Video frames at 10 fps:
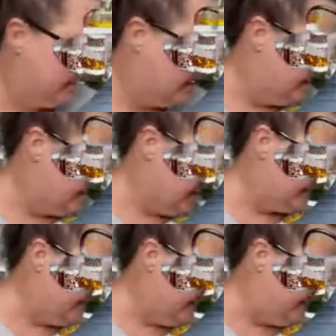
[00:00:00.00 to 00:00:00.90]
talking
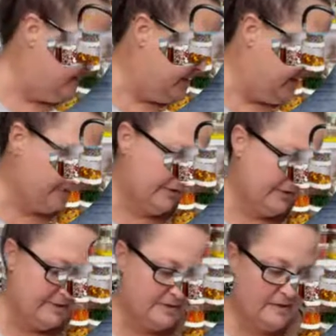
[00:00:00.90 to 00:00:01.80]
about you now,
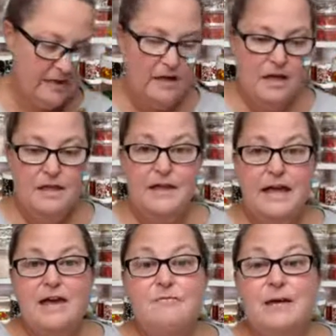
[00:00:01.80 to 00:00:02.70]
girls, they
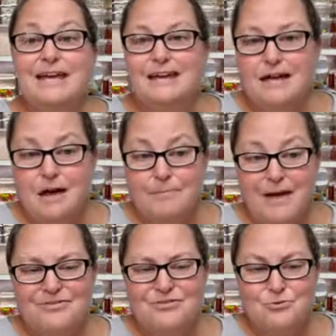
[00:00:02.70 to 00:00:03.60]
have been getting up
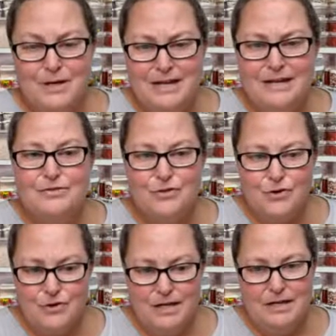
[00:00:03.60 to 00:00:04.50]
at
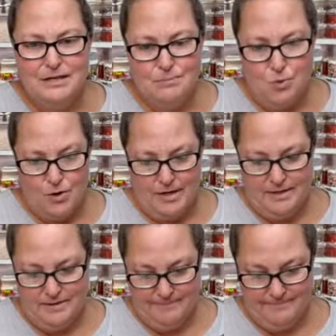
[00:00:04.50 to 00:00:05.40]
3:30 in the
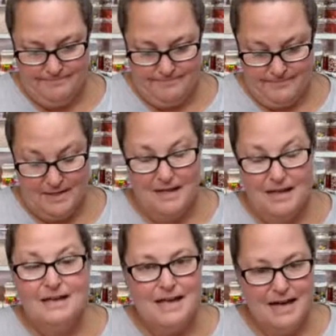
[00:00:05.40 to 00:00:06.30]
morning. Yes,